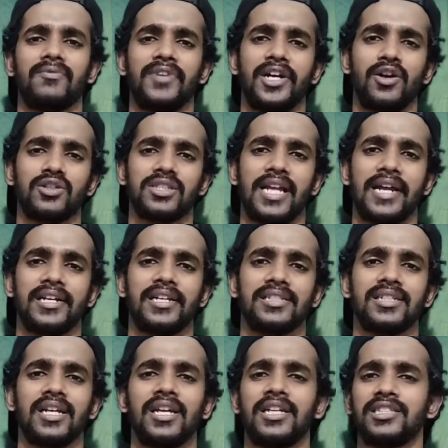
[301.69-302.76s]
videos like
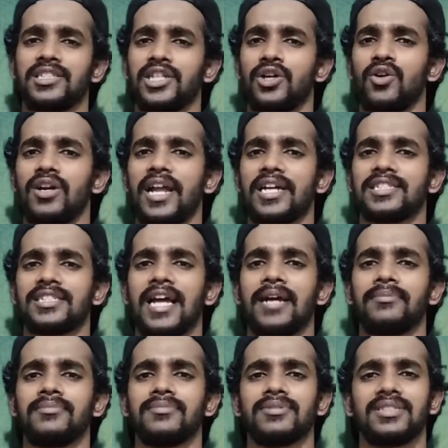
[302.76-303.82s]
this. See you all next
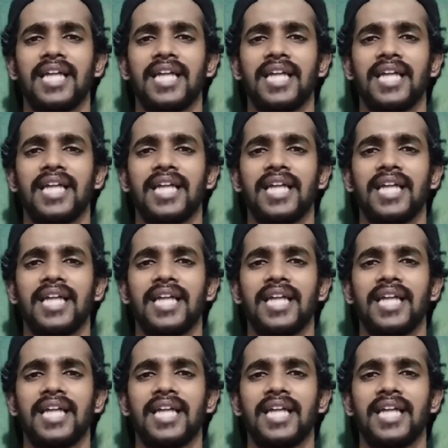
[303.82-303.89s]
time.